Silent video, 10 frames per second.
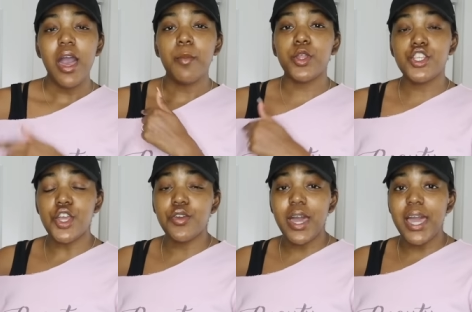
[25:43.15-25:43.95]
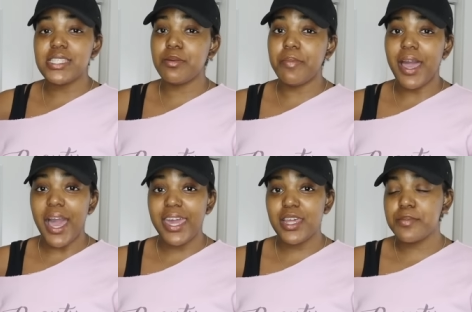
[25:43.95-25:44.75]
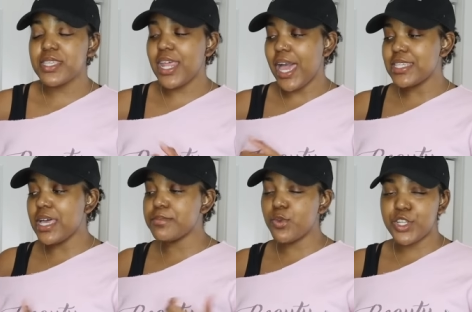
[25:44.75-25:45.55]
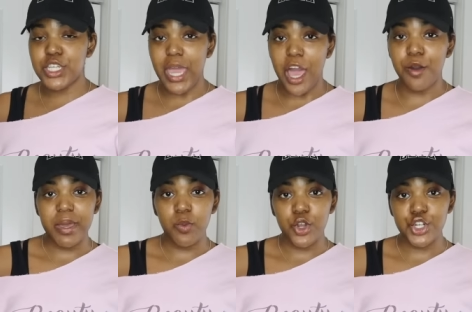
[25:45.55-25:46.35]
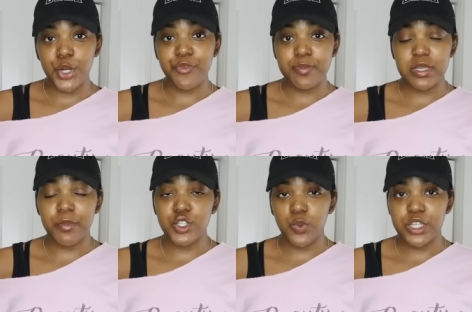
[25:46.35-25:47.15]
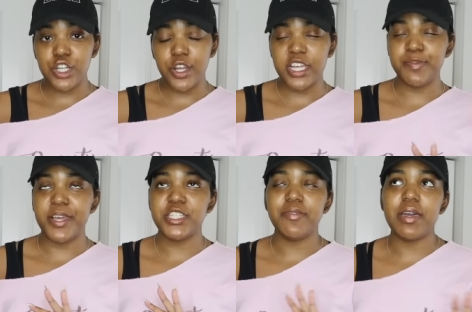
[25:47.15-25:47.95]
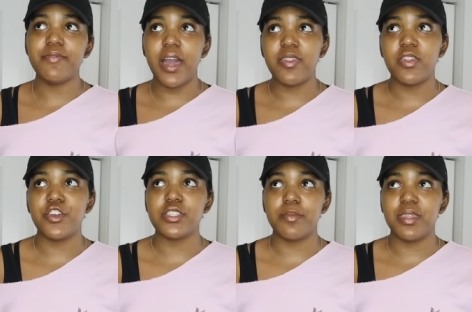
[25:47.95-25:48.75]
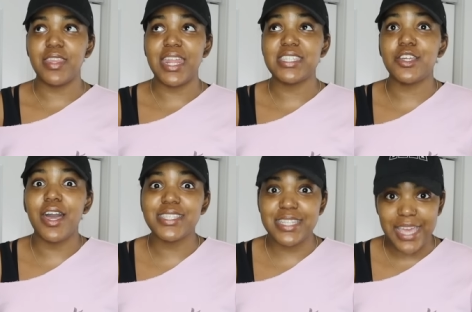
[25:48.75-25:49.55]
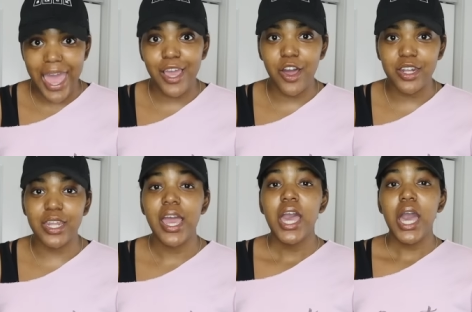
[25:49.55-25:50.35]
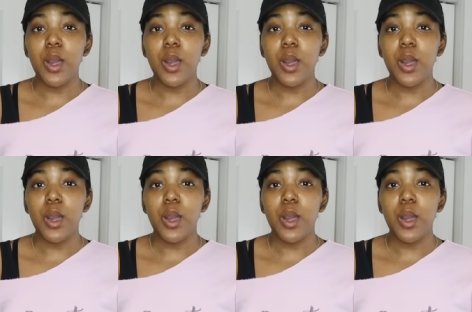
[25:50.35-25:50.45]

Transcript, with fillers: I'm going to show you guys some of my items, and as I'm switching out my wardrobe from summer to winter, especially if I find that there's something that still has a tag on it,